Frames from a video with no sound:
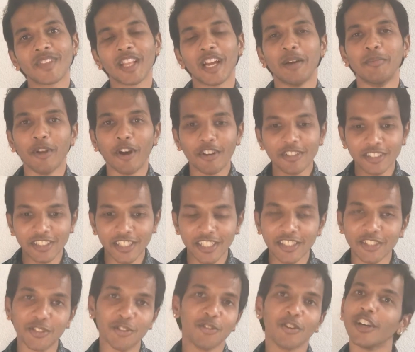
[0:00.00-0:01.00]
I'm not saying
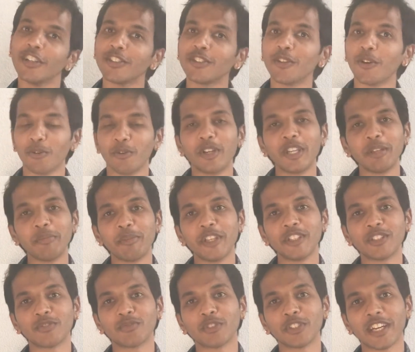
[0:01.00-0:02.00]
yoga is the only
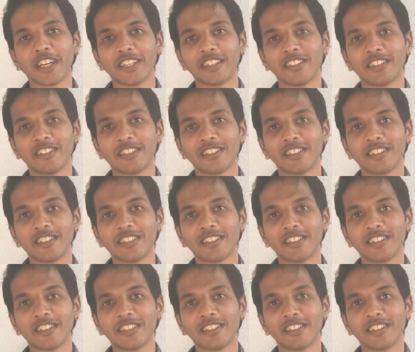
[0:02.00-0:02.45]
means for that.